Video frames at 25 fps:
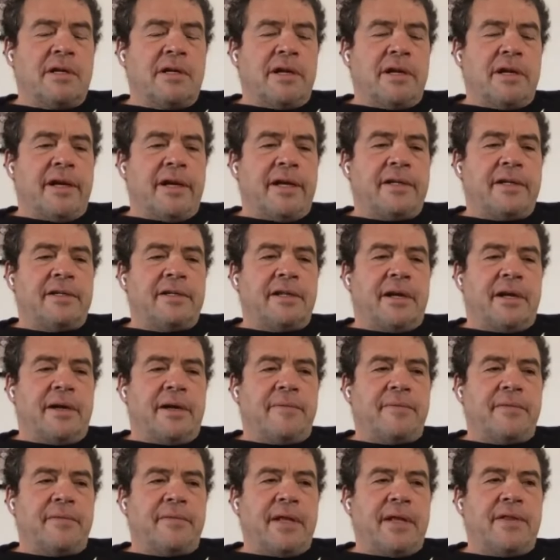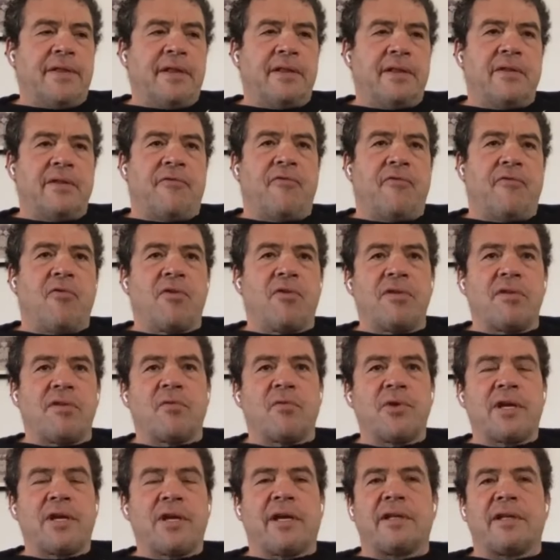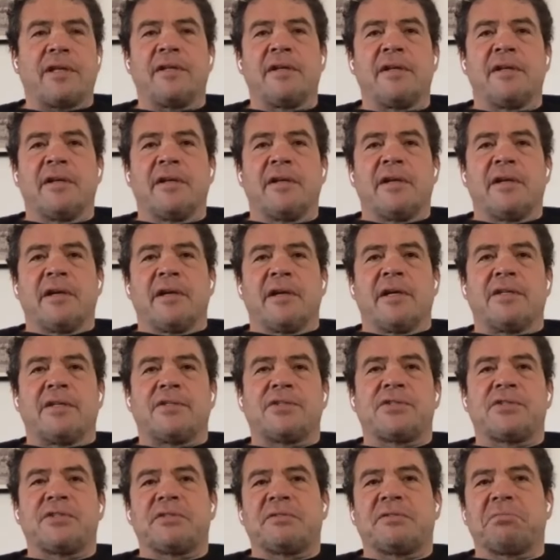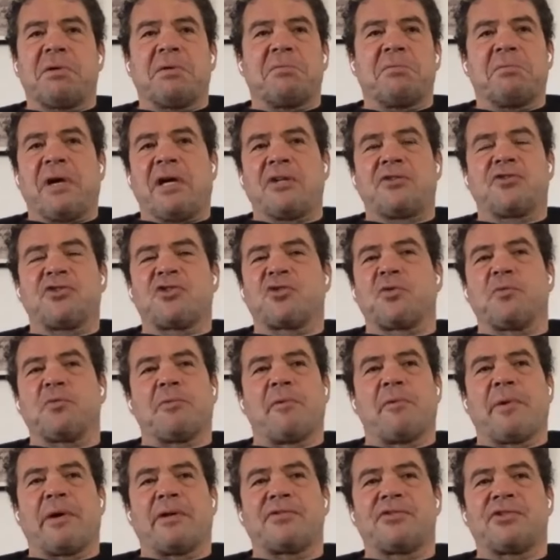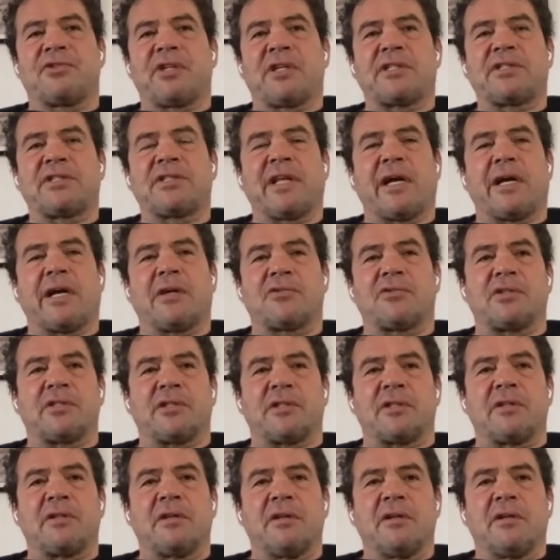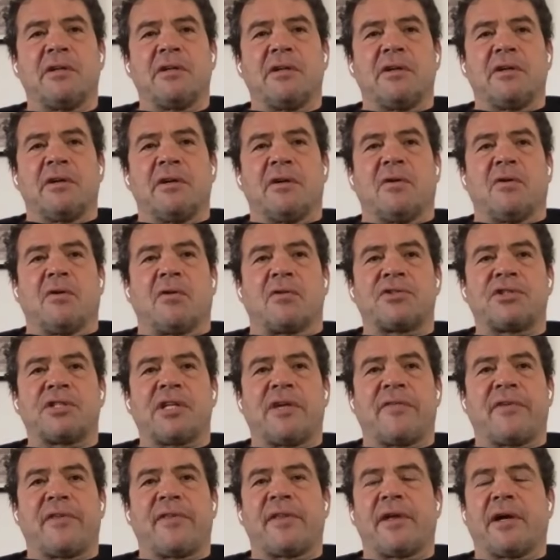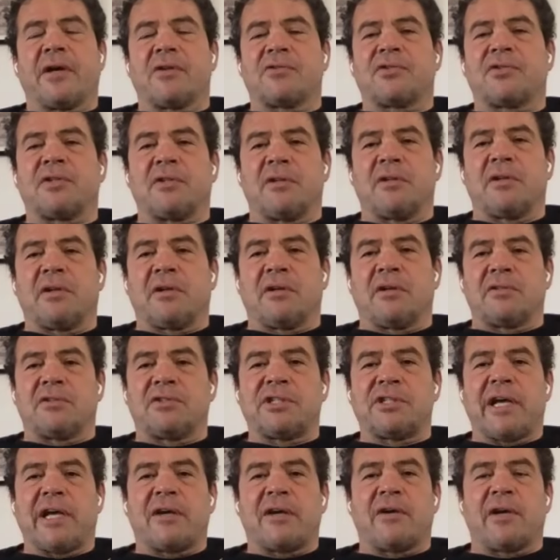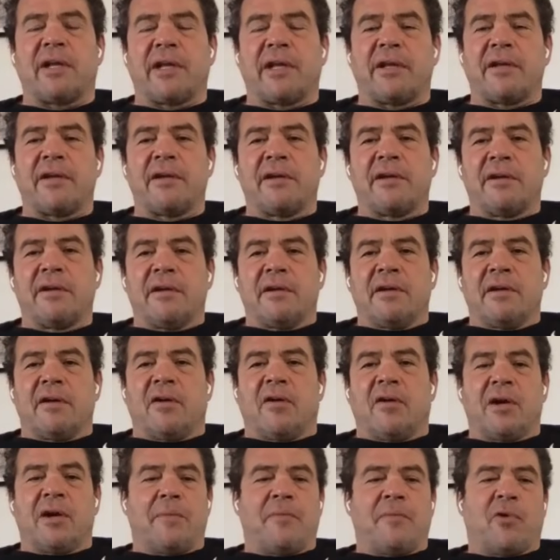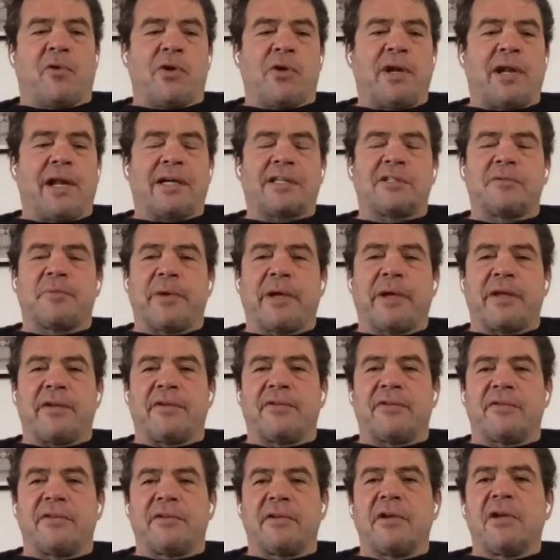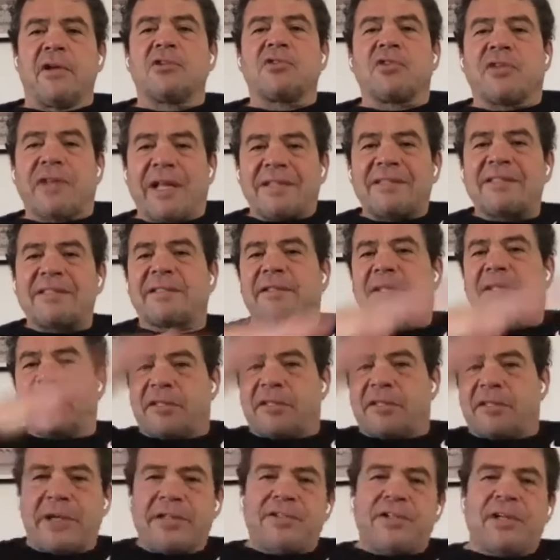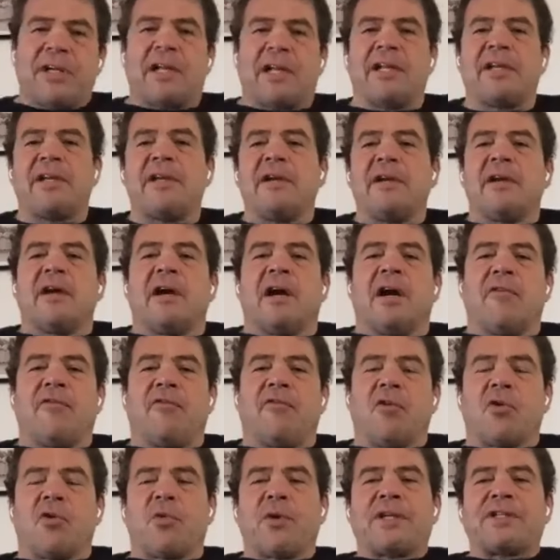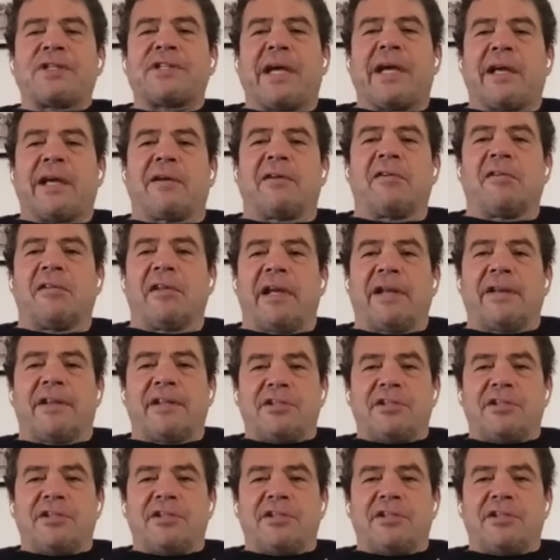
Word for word: and um, and then the fourth weekend is I just swim about six thousand or seven thousand on Saturday, on a more relaxed pace. So that's that's basically a four week cycle, and